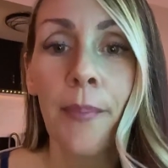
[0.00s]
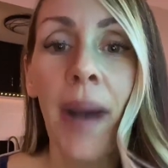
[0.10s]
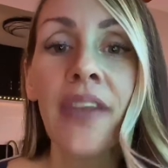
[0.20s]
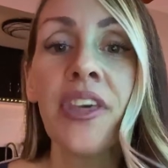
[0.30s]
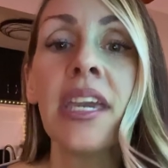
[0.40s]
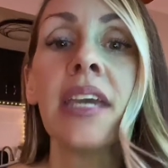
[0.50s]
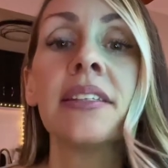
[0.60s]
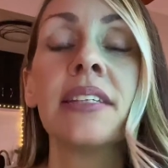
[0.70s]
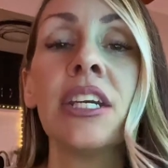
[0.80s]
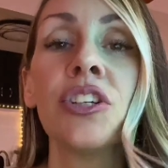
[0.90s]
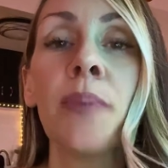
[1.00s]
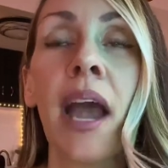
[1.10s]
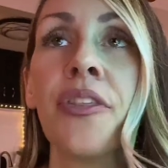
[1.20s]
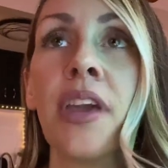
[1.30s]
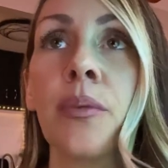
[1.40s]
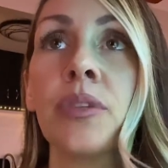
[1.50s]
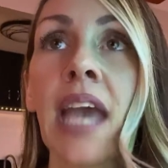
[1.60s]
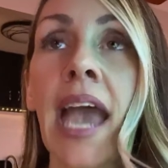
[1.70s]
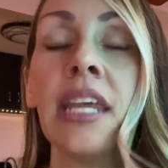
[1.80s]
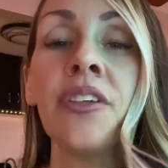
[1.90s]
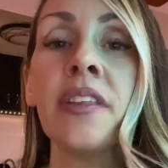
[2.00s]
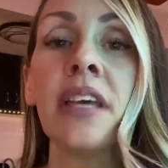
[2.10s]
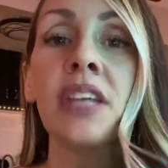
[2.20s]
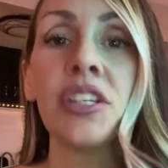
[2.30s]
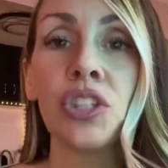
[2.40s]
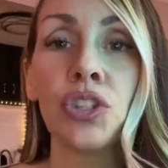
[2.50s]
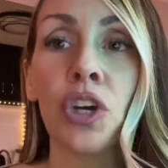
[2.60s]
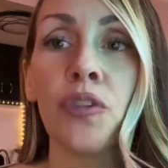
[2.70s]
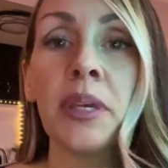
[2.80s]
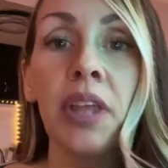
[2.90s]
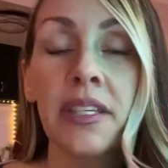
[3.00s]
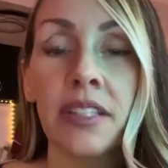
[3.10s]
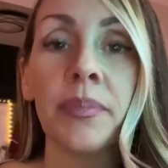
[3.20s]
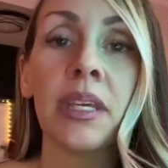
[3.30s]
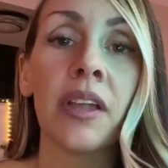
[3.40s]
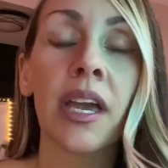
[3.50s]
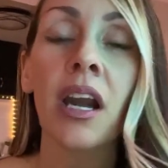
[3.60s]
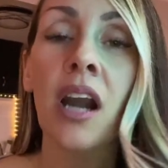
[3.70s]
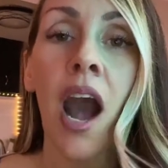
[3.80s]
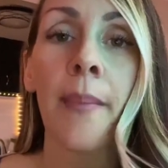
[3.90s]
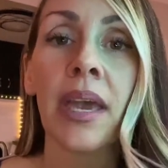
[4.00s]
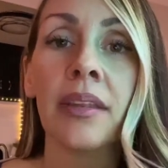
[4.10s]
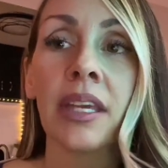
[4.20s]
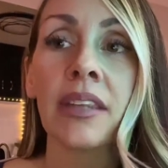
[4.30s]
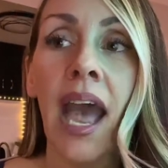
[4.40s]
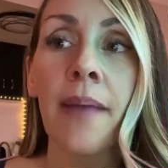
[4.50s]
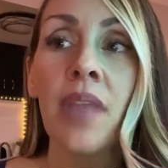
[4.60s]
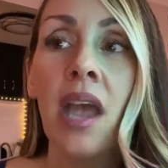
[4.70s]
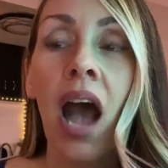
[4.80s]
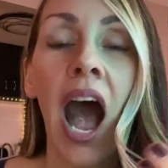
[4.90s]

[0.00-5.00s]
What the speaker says: My thing is, here's my thing. To anything that doesn't serve me, like something like a comment like that,